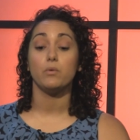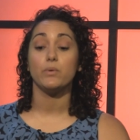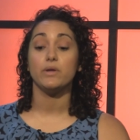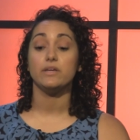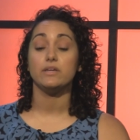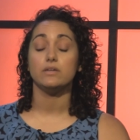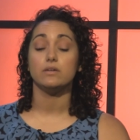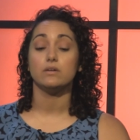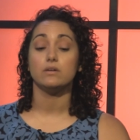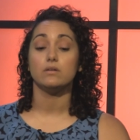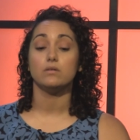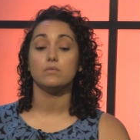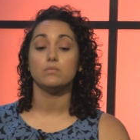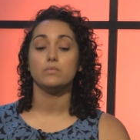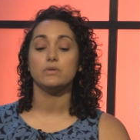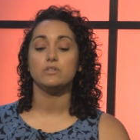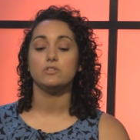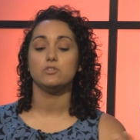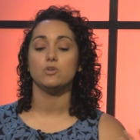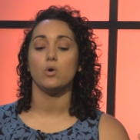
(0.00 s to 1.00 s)
But we
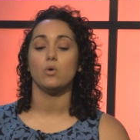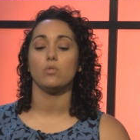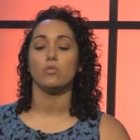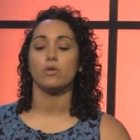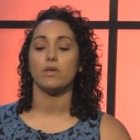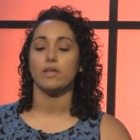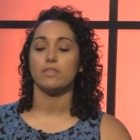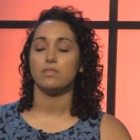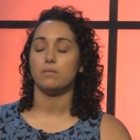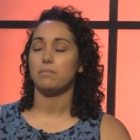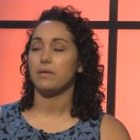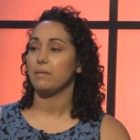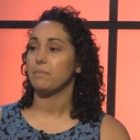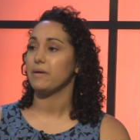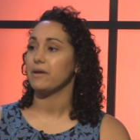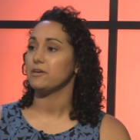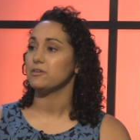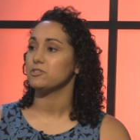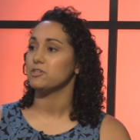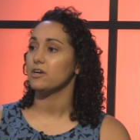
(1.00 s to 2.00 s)
we don't look at the big
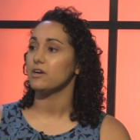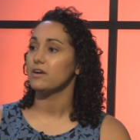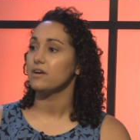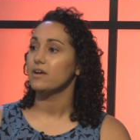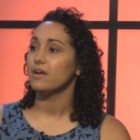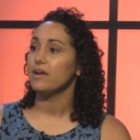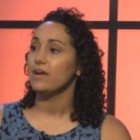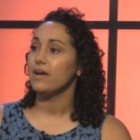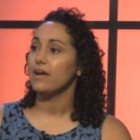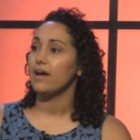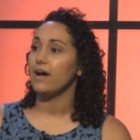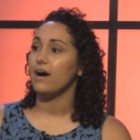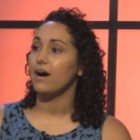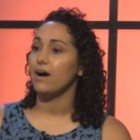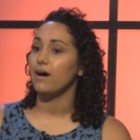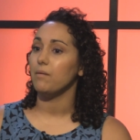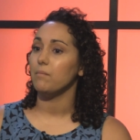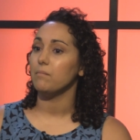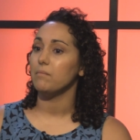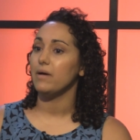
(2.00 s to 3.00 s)
picture.
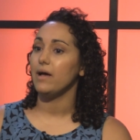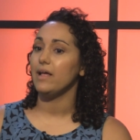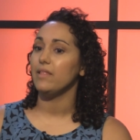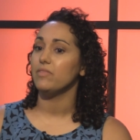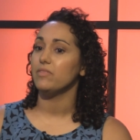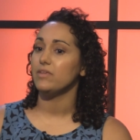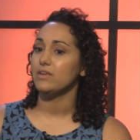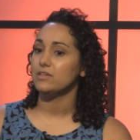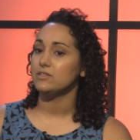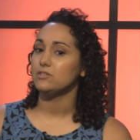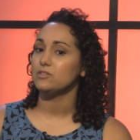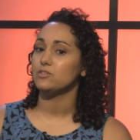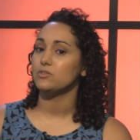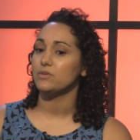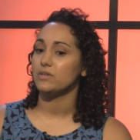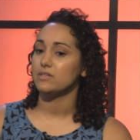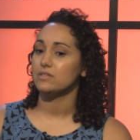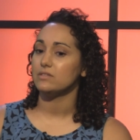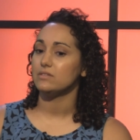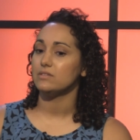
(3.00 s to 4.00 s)
Um, and these
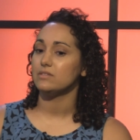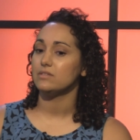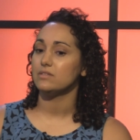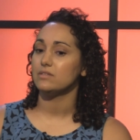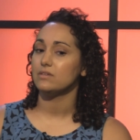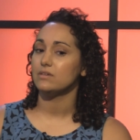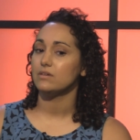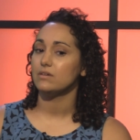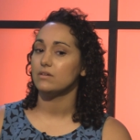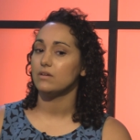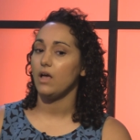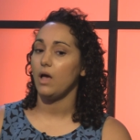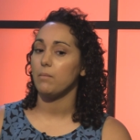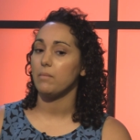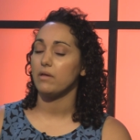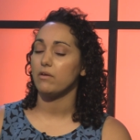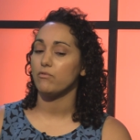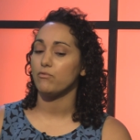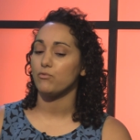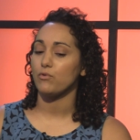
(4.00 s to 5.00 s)
students
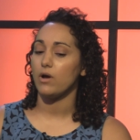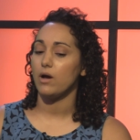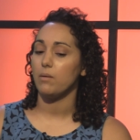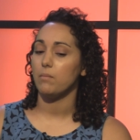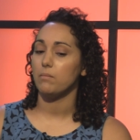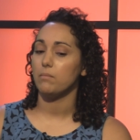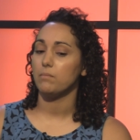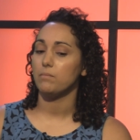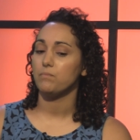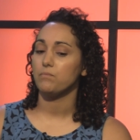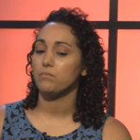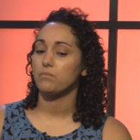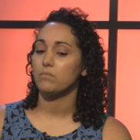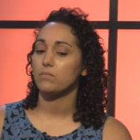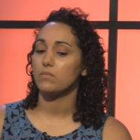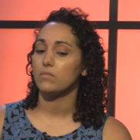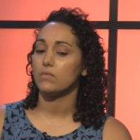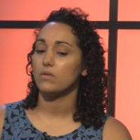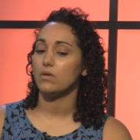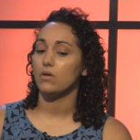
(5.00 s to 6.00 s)
coming from
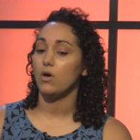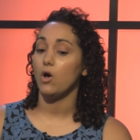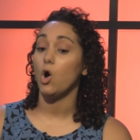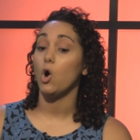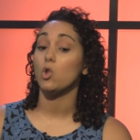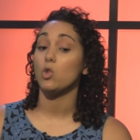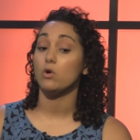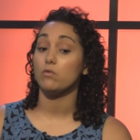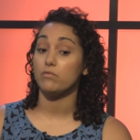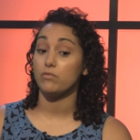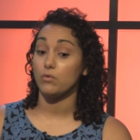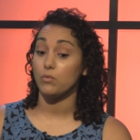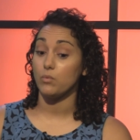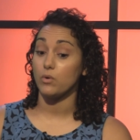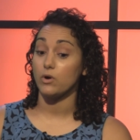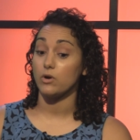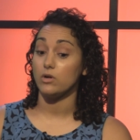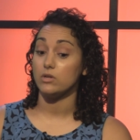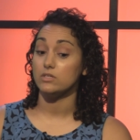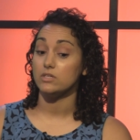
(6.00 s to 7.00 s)
all over the
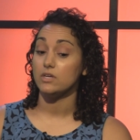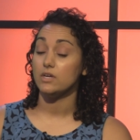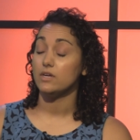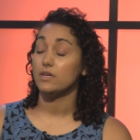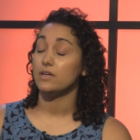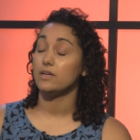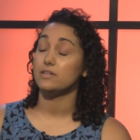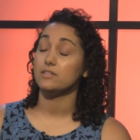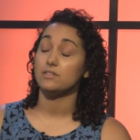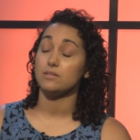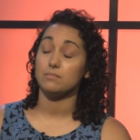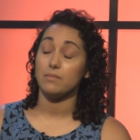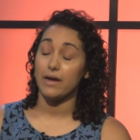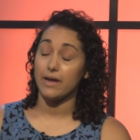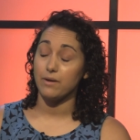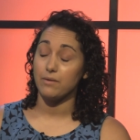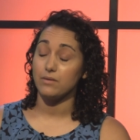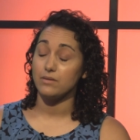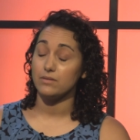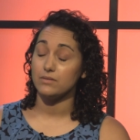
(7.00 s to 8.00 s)
world into
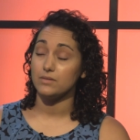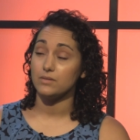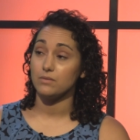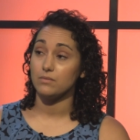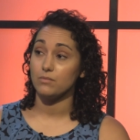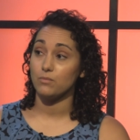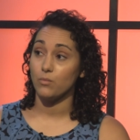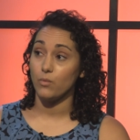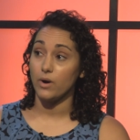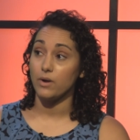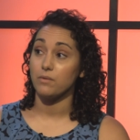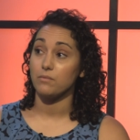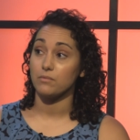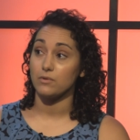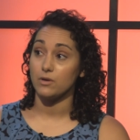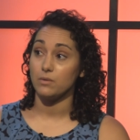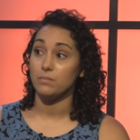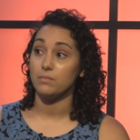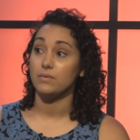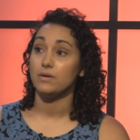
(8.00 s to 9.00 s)
my one
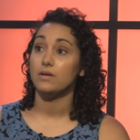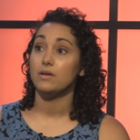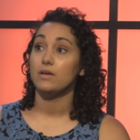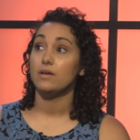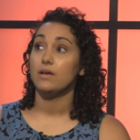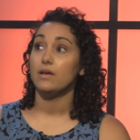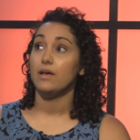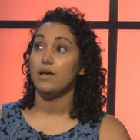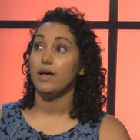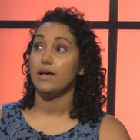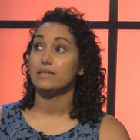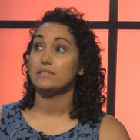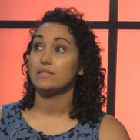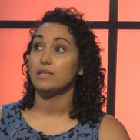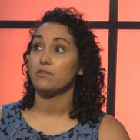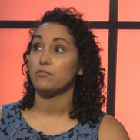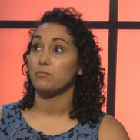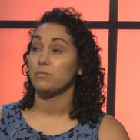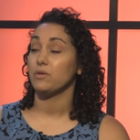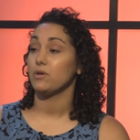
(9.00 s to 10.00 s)
room has
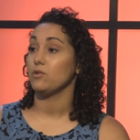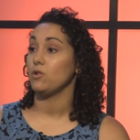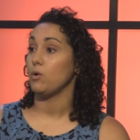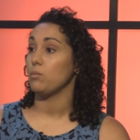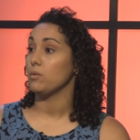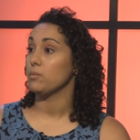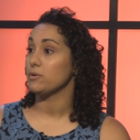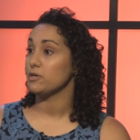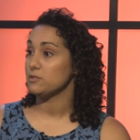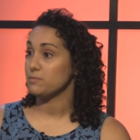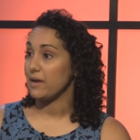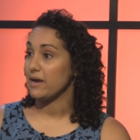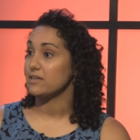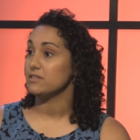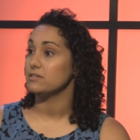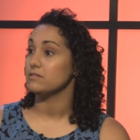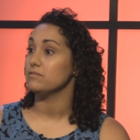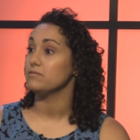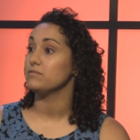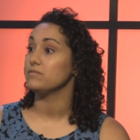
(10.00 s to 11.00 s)
given me a global
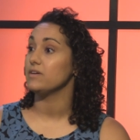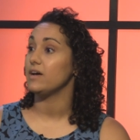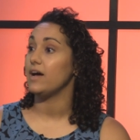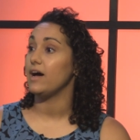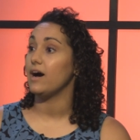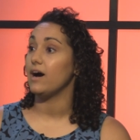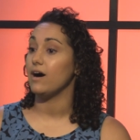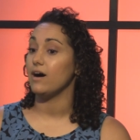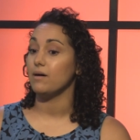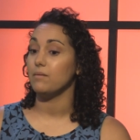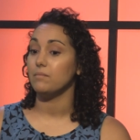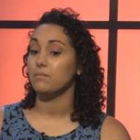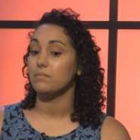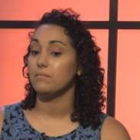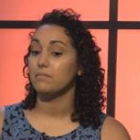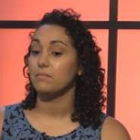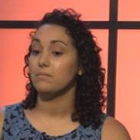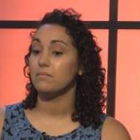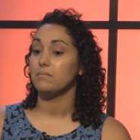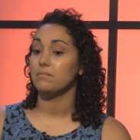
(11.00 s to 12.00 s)
perspective um,
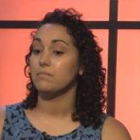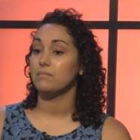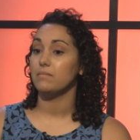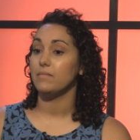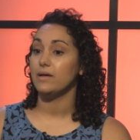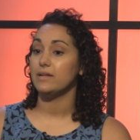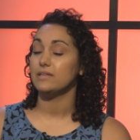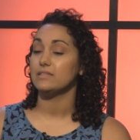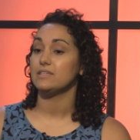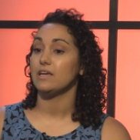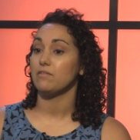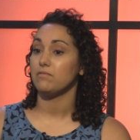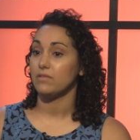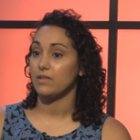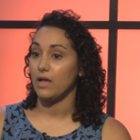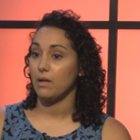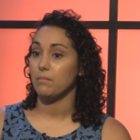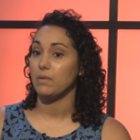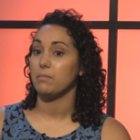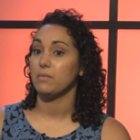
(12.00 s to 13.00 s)
and has
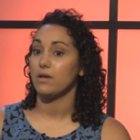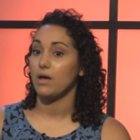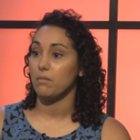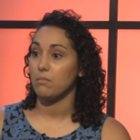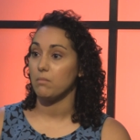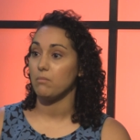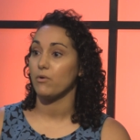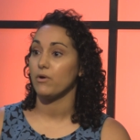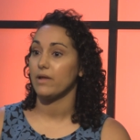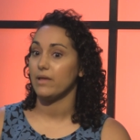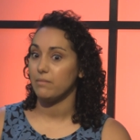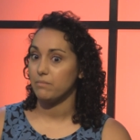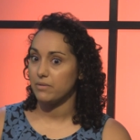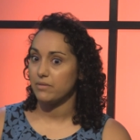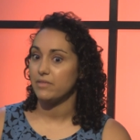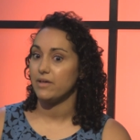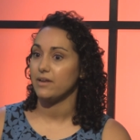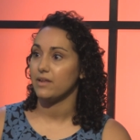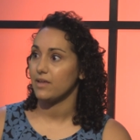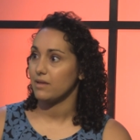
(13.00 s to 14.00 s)
definitely helped me become a more
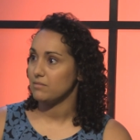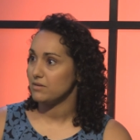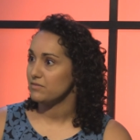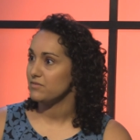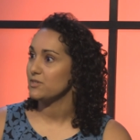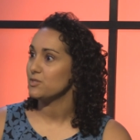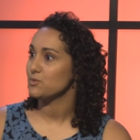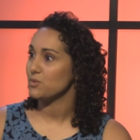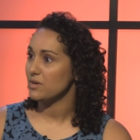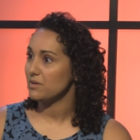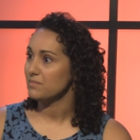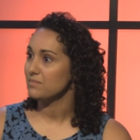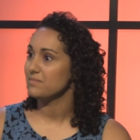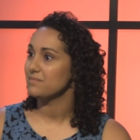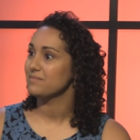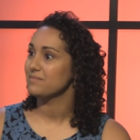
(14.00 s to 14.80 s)
empathetic individual.